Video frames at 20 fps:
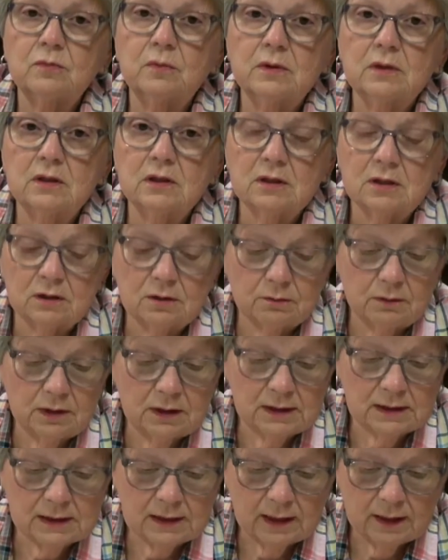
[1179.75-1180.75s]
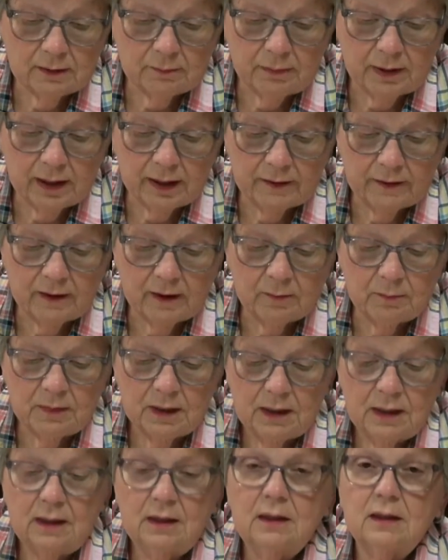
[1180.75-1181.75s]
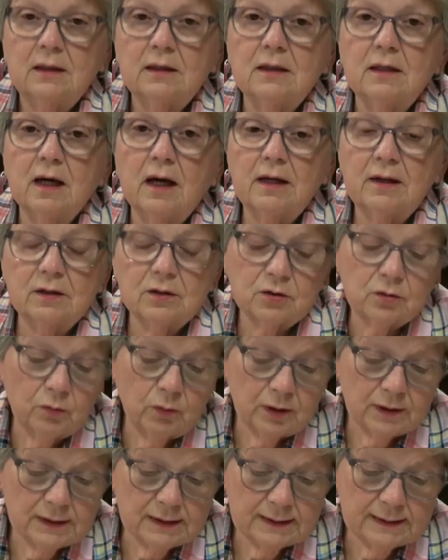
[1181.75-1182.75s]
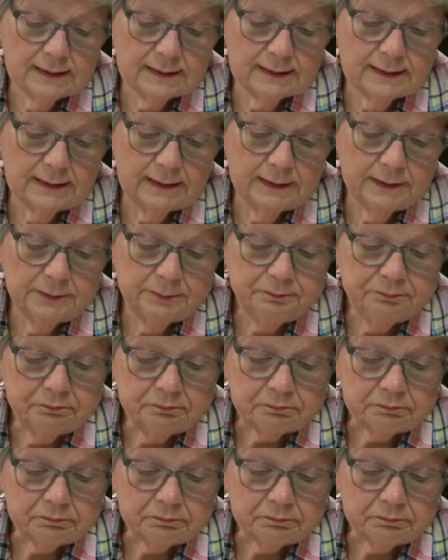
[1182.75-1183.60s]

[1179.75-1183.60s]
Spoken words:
but this is what he said about them in Titus 1:16.